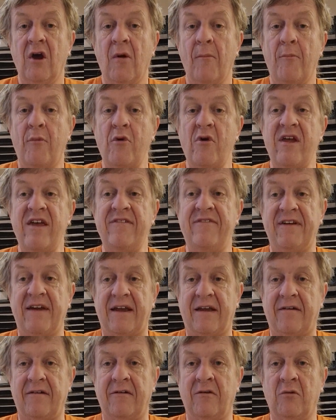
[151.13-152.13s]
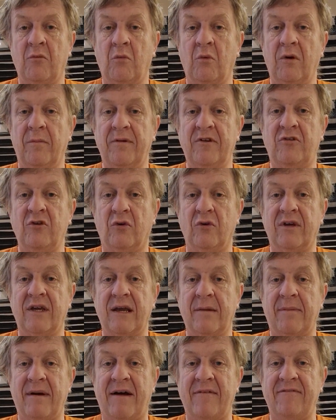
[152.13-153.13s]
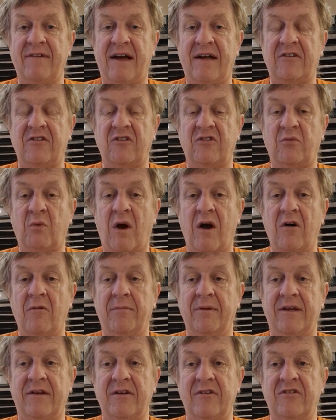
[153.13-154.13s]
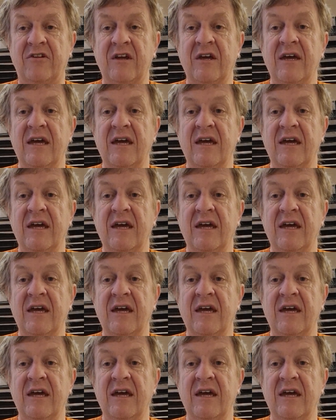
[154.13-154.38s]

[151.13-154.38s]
Breathing, we'll be talking about that as well, because